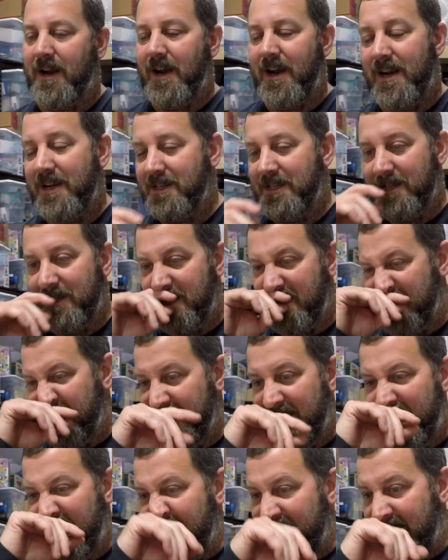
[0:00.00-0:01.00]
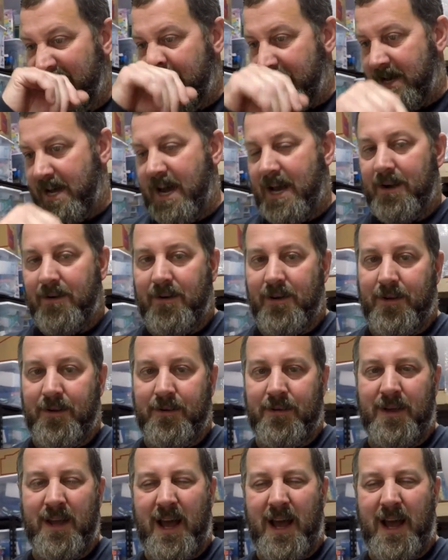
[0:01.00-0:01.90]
It's just, I don't know.